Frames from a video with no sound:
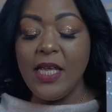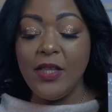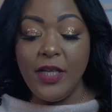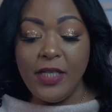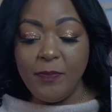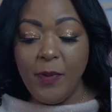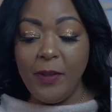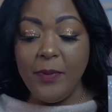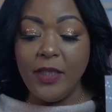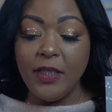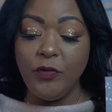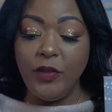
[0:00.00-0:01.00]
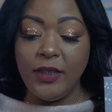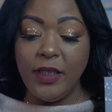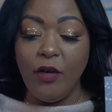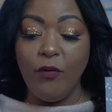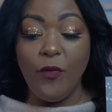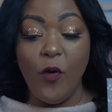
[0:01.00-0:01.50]
This baby does
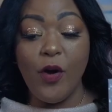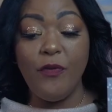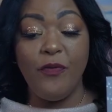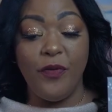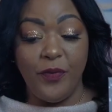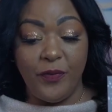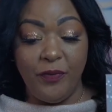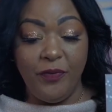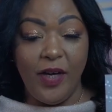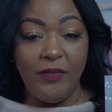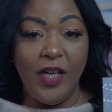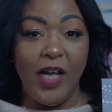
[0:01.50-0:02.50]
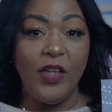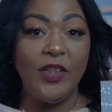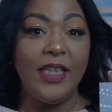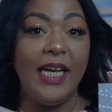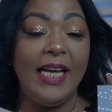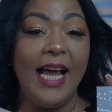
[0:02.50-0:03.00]
retail for
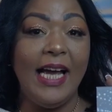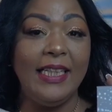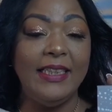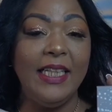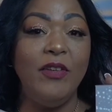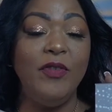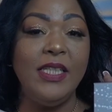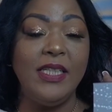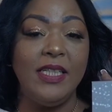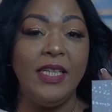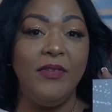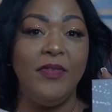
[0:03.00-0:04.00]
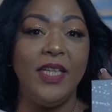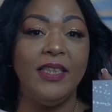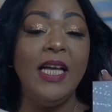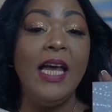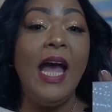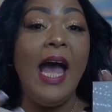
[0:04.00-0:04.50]
$55 and I did receive
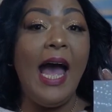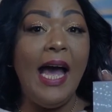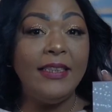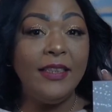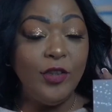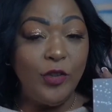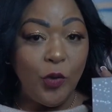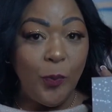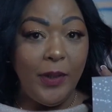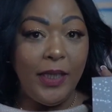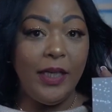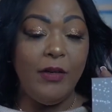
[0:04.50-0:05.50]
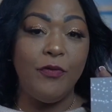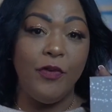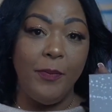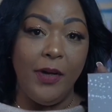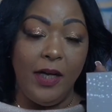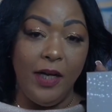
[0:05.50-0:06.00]
this as a duplicate
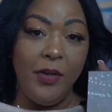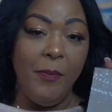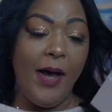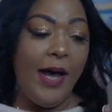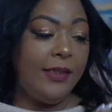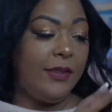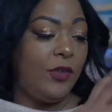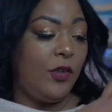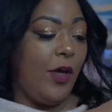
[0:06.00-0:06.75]
from my other box.